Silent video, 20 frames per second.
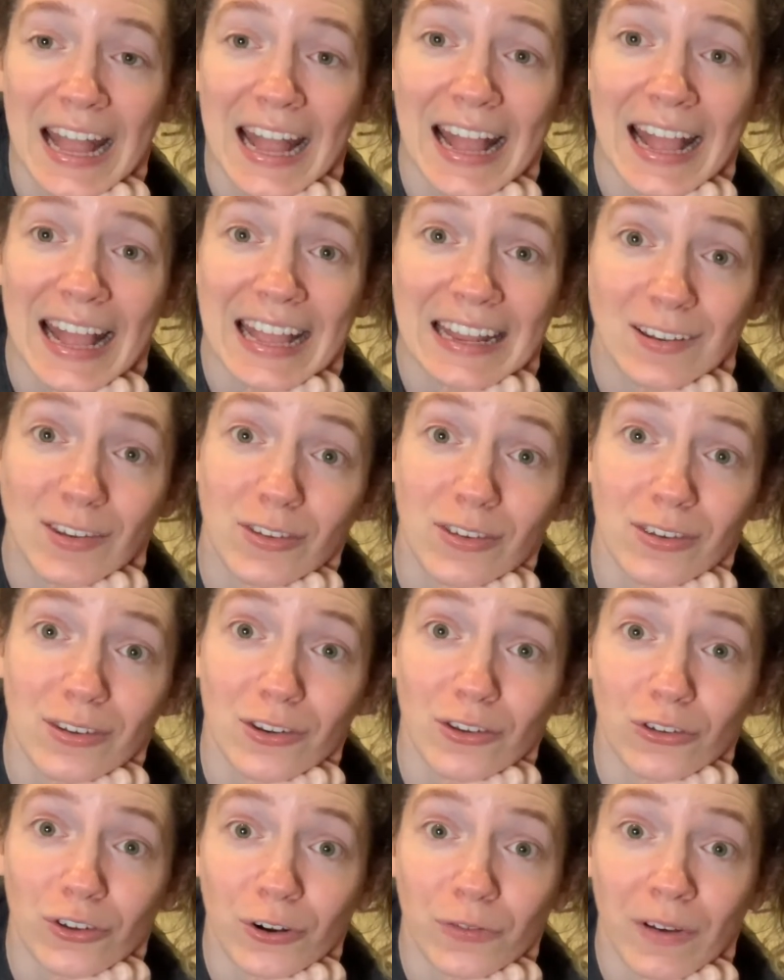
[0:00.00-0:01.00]
it's
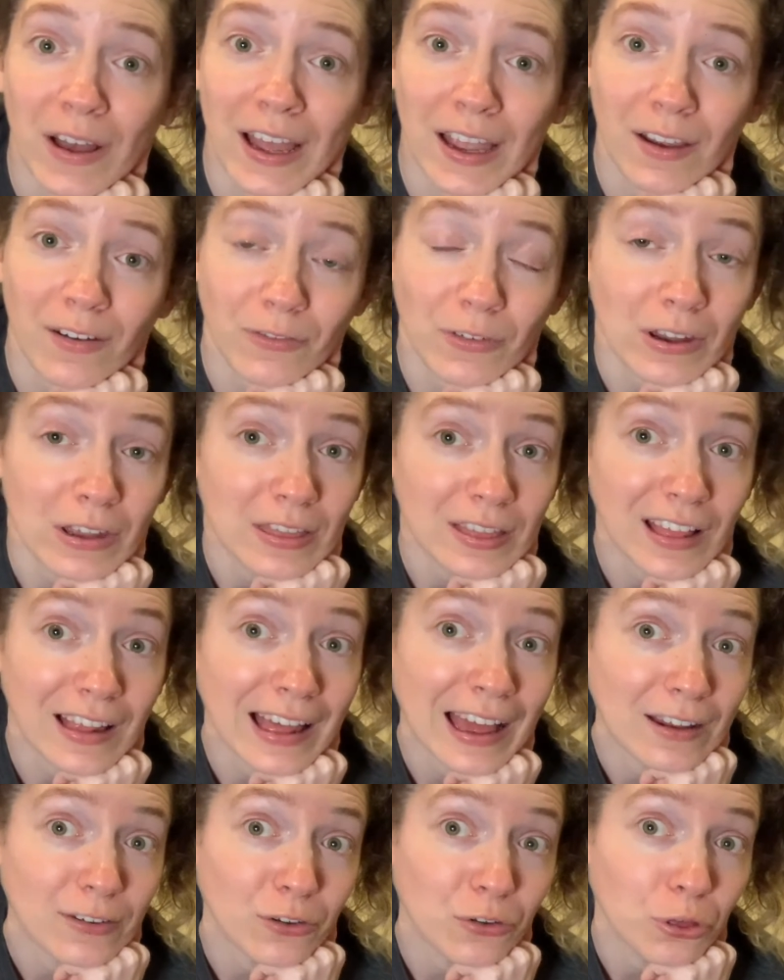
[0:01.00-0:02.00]
survived the
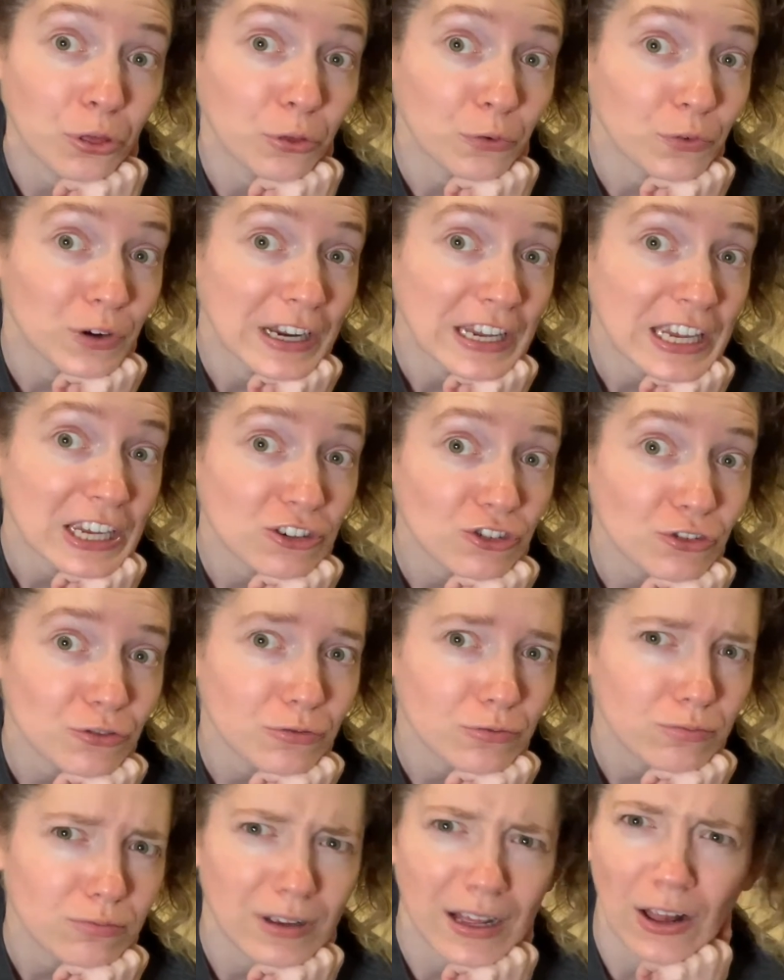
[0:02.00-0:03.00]
last 3-ish,
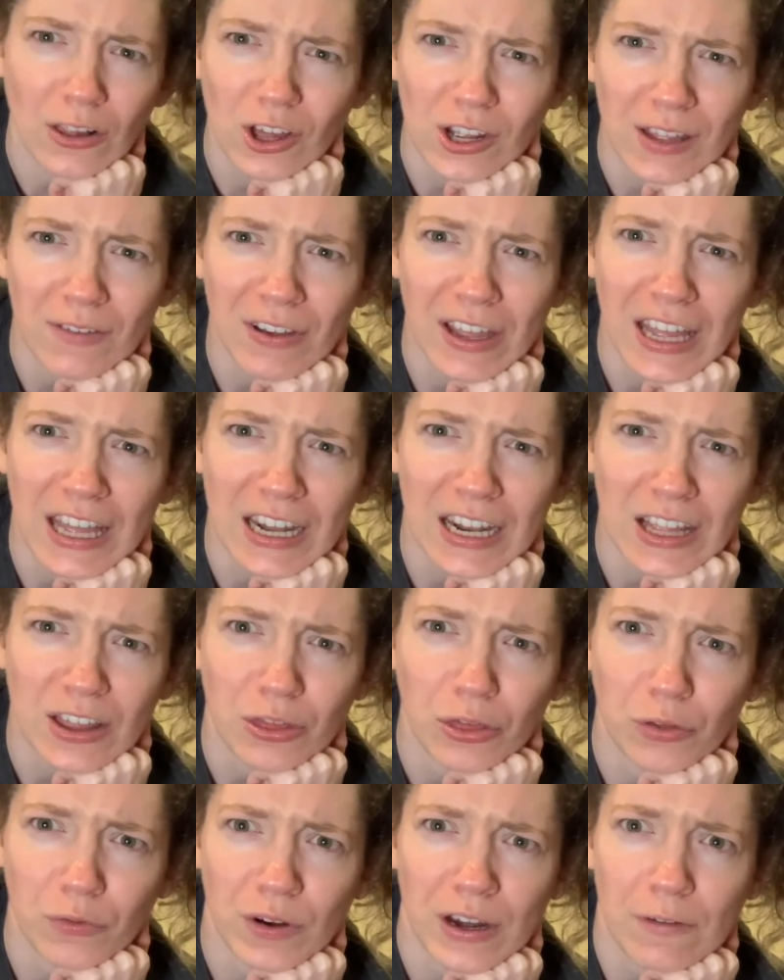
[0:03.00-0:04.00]
how long have I had
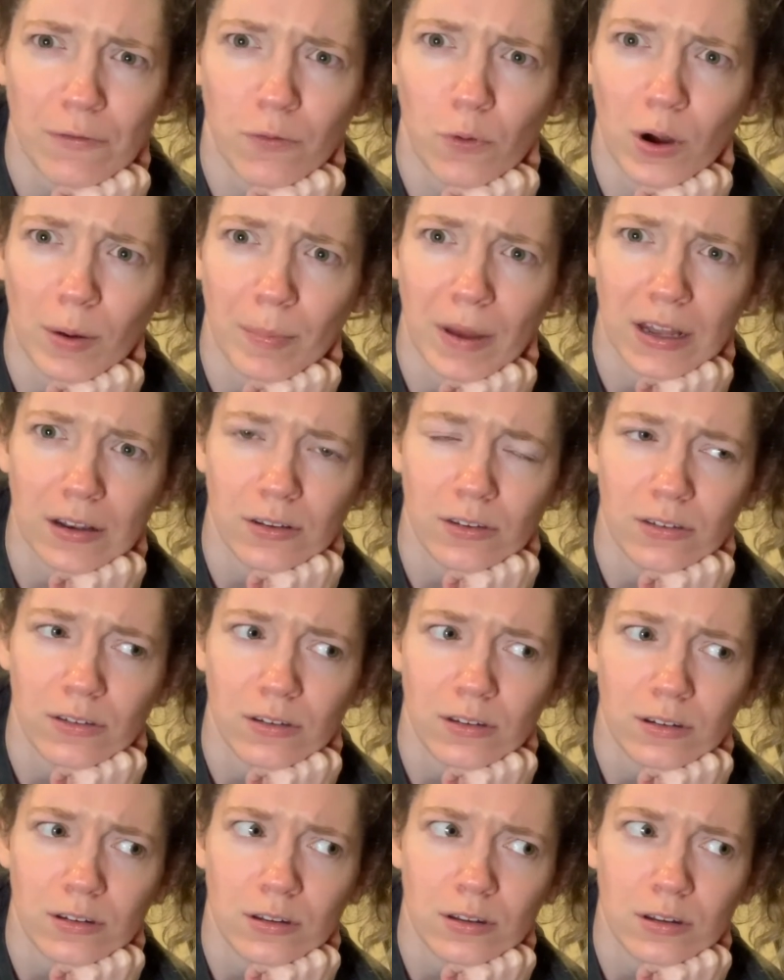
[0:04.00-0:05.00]
it? 3-4 months?
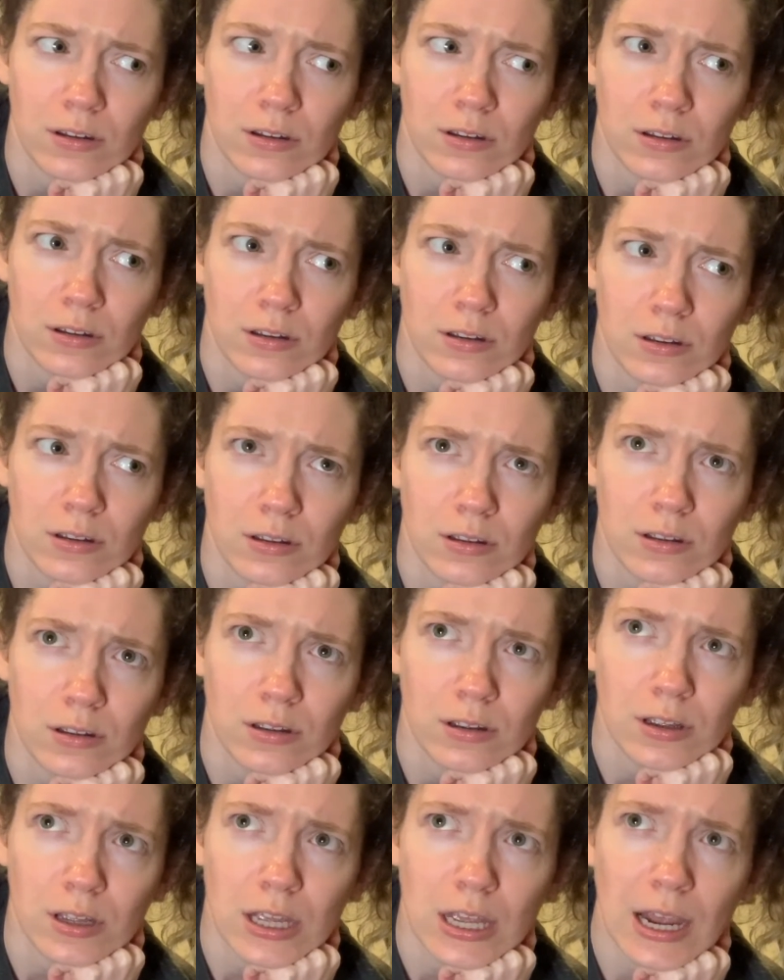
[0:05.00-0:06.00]

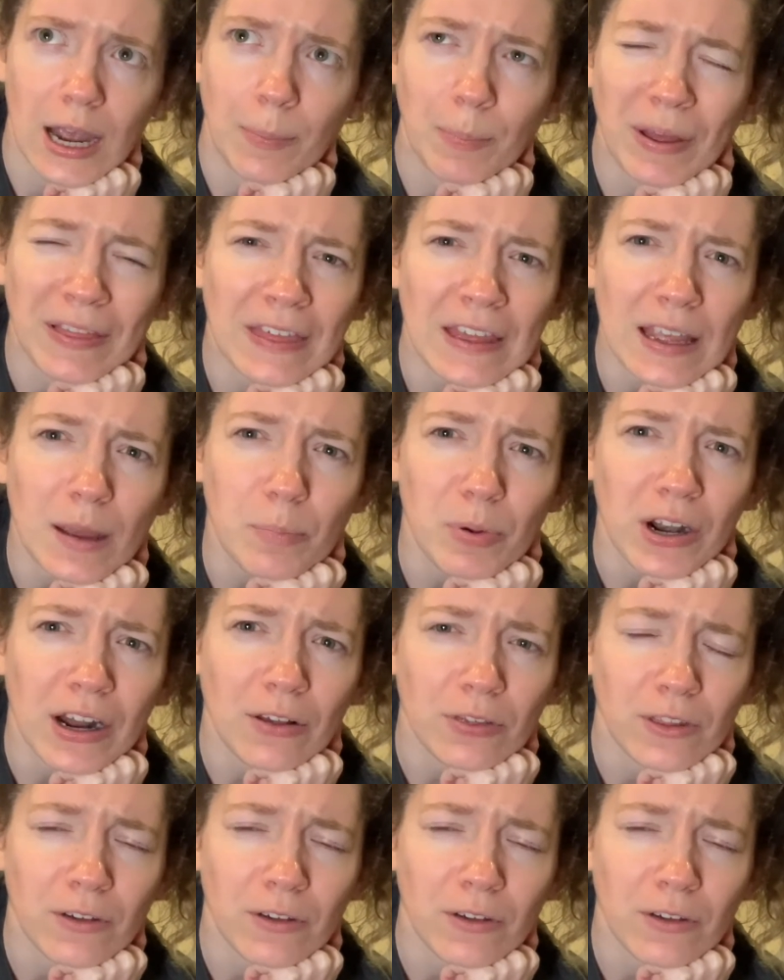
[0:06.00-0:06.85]
I think I put out the